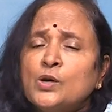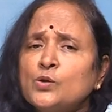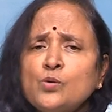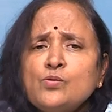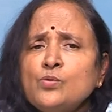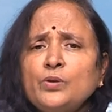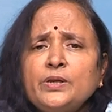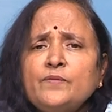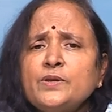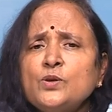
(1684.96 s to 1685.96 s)
Don't go
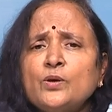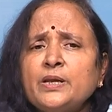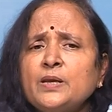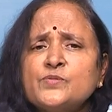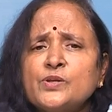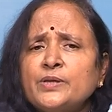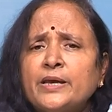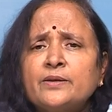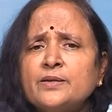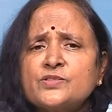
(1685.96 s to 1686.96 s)
leaving your names on the
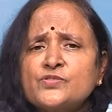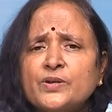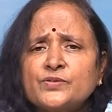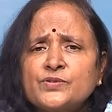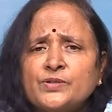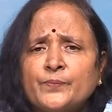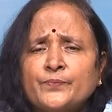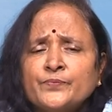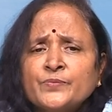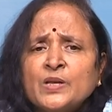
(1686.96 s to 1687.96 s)
heritage structure.
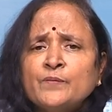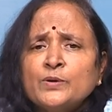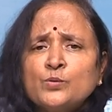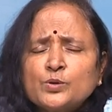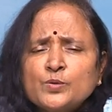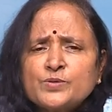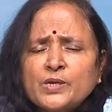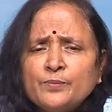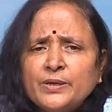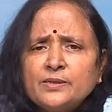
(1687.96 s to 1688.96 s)
When Qutub Shah
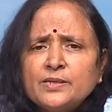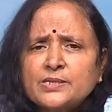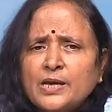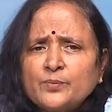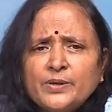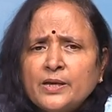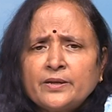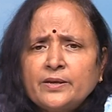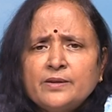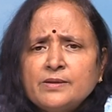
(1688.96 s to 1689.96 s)
built the Charminar,
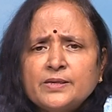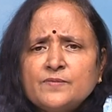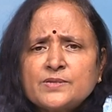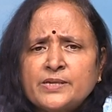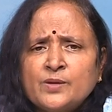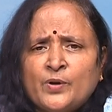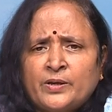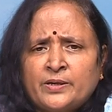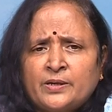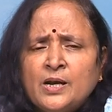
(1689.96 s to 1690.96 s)
he didn't leave his name on
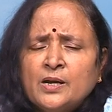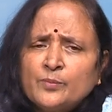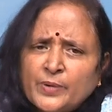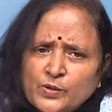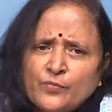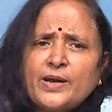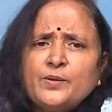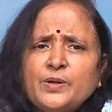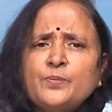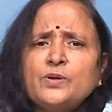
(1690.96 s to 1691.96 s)
it, but you find
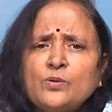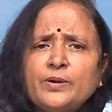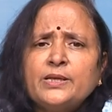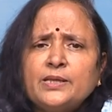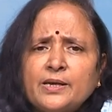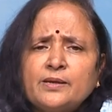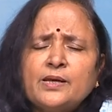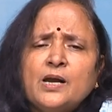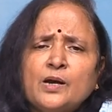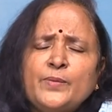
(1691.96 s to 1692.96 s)
people going there
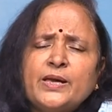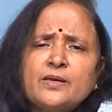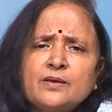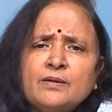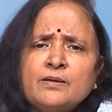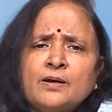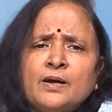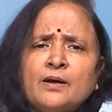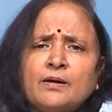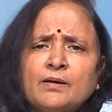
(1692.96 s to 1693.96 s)
making
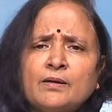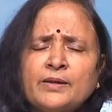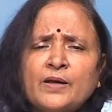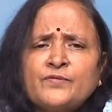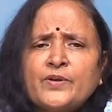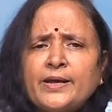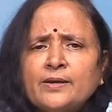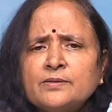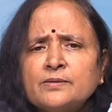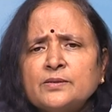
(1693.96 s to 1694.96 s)
love
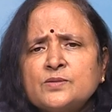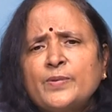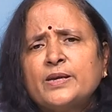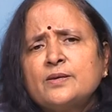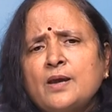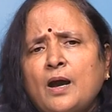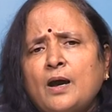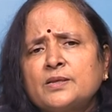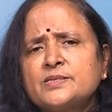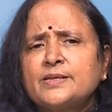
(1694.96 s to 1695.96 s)
triangles, making
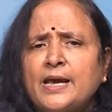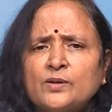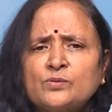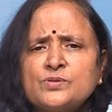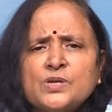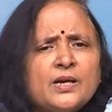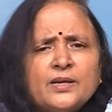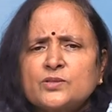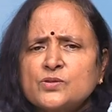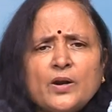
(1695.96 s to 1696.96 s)
hearts and arrows.
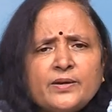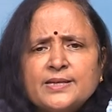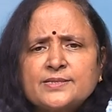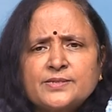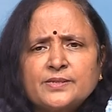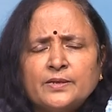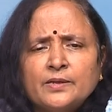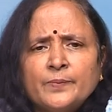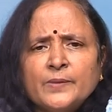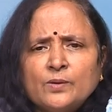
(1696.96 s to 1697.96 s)
It's not necessary.
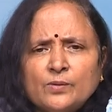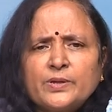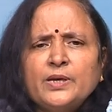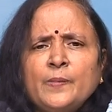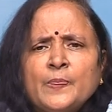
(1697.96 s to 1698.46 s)
Okay?